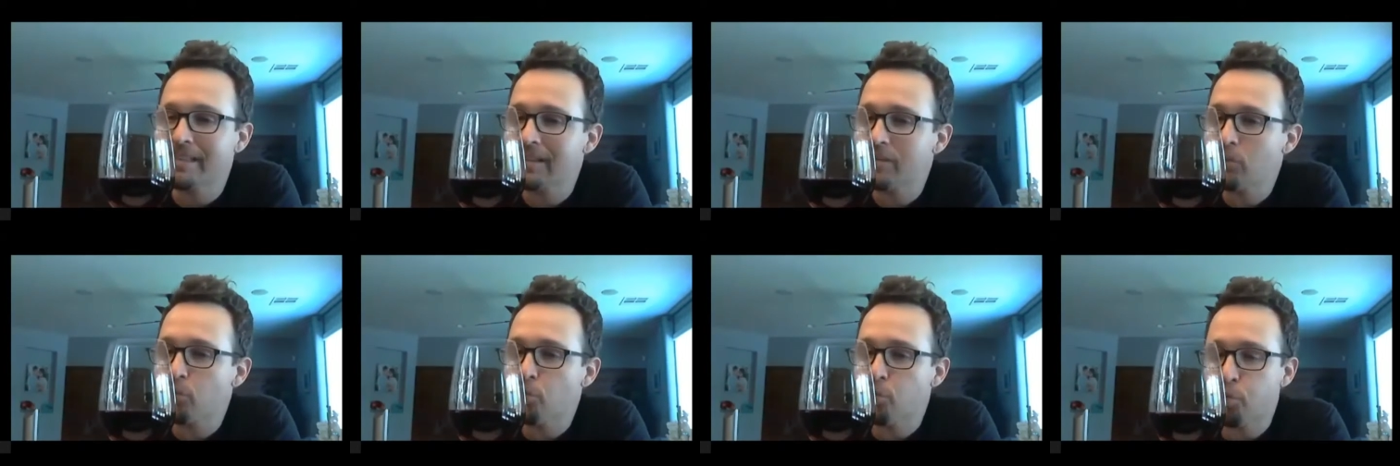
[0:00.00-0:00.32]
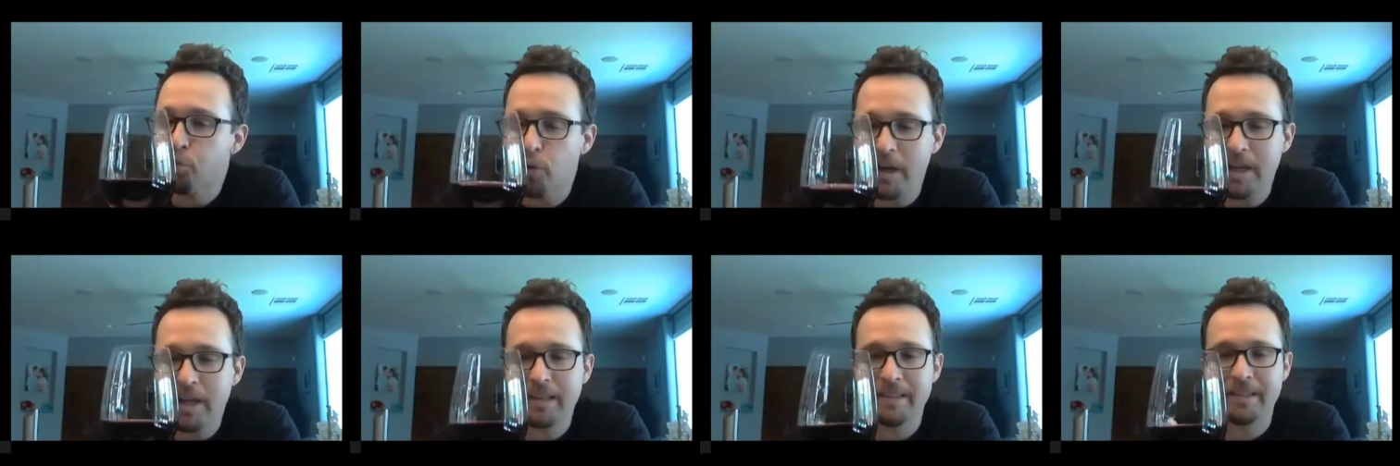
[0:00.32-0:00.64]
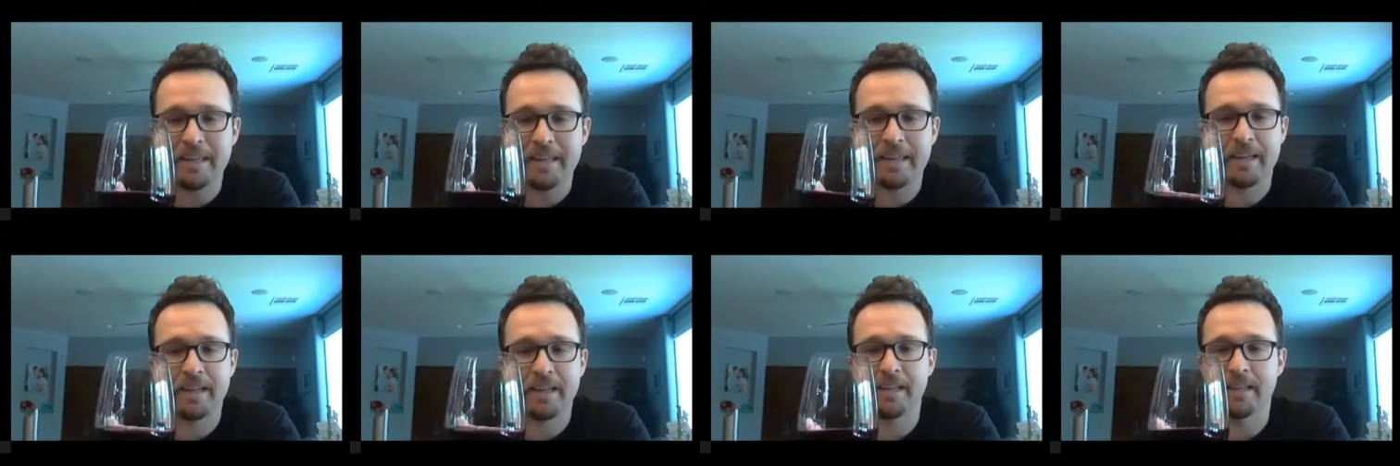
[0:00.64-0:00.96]

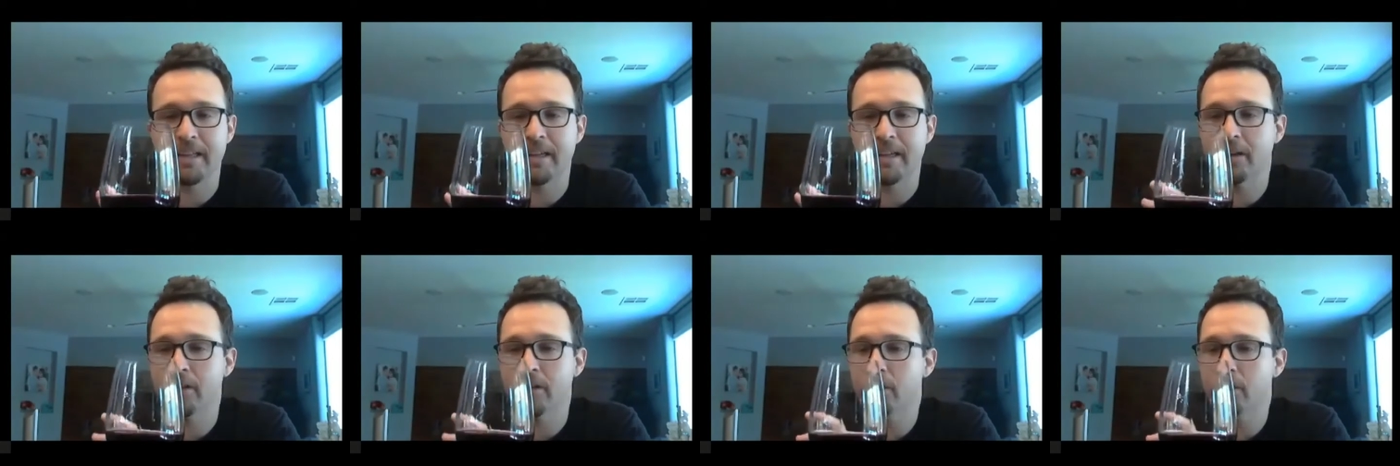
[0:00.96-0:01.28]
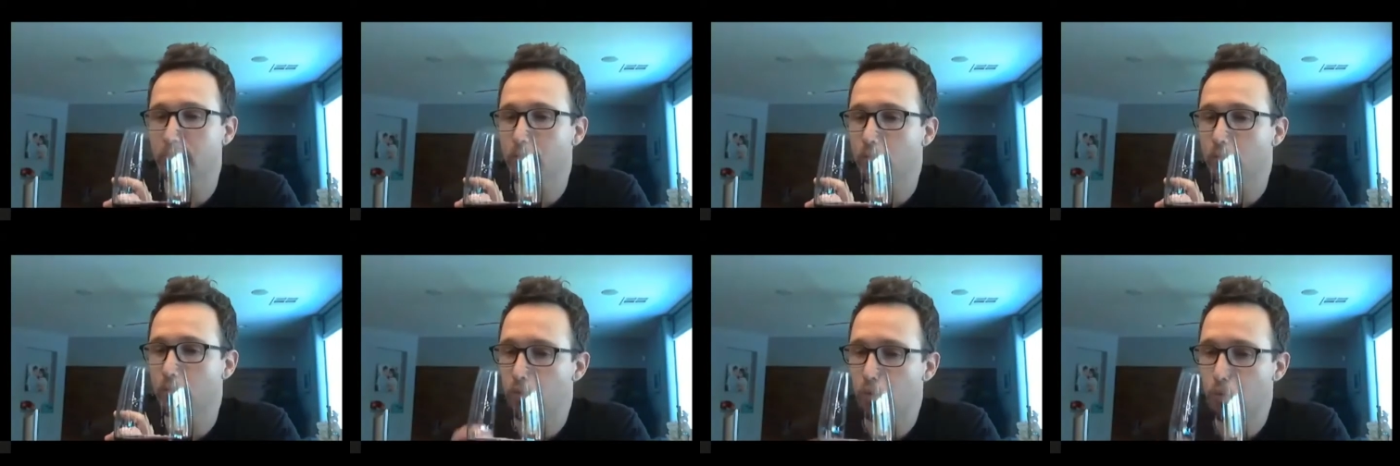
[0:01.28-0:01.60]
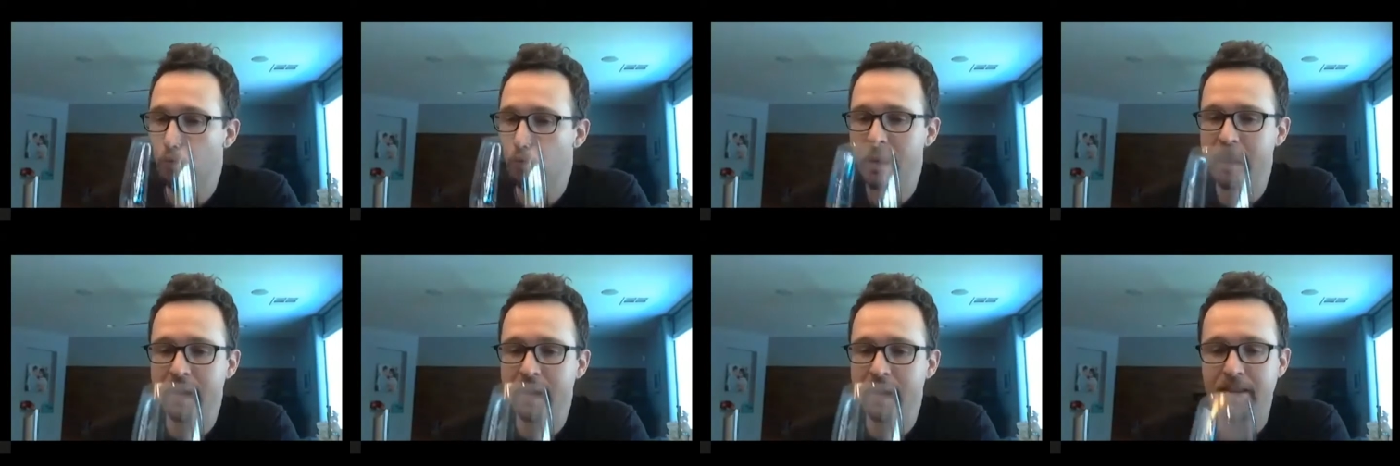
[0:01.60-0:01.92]
really clear,
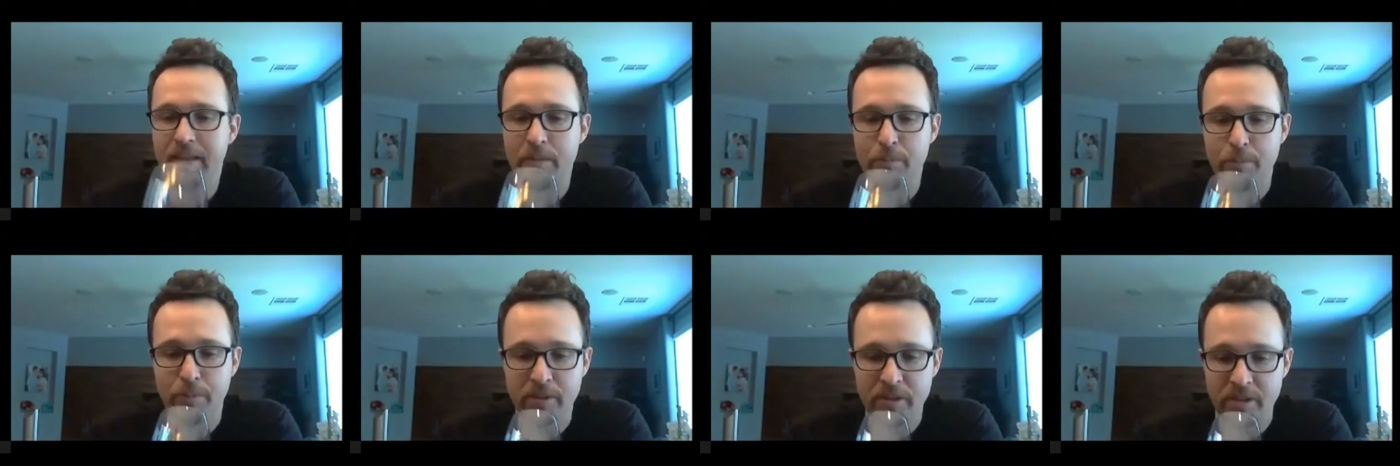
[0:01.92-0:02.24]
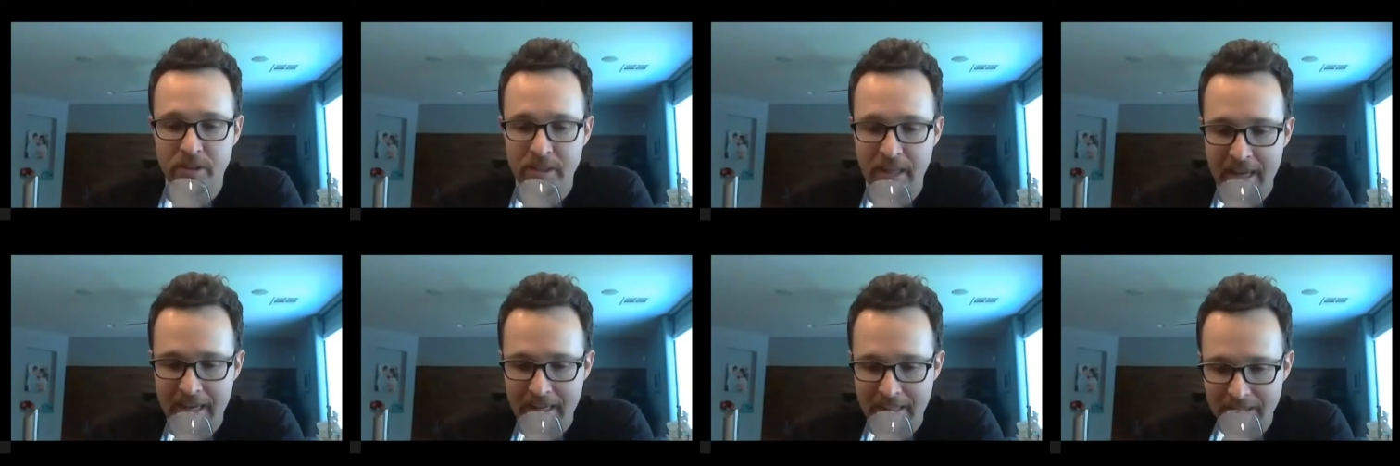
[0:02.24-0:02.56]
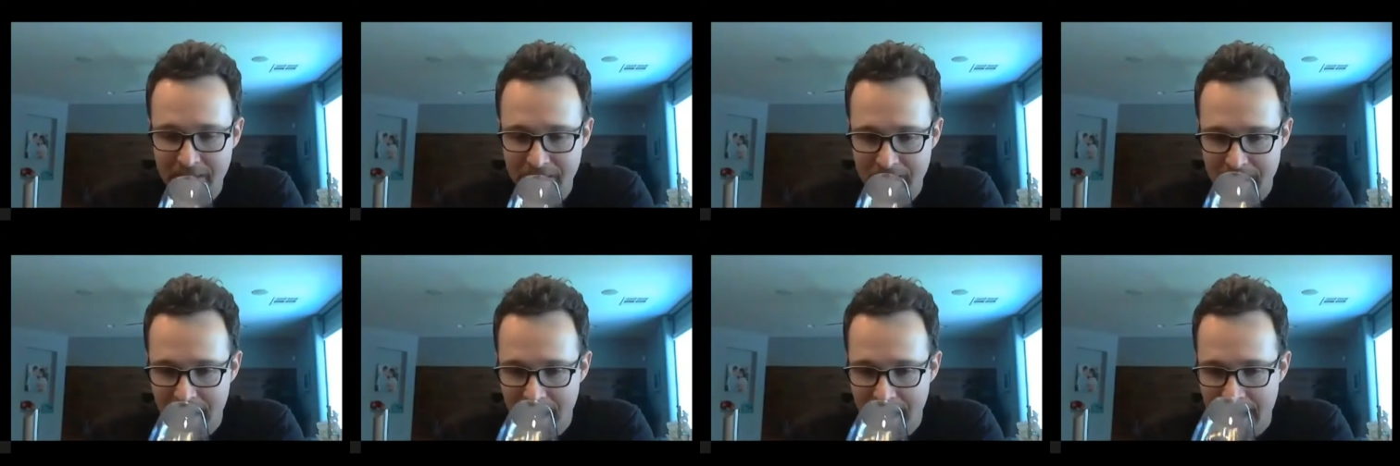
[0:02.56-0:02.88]
really
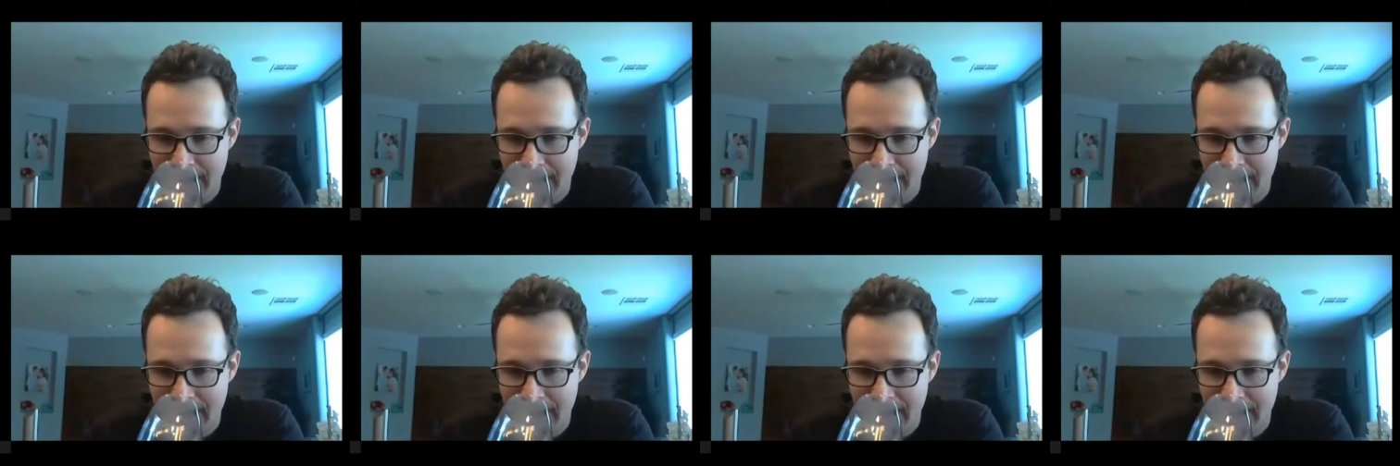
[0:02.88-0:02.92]
precise.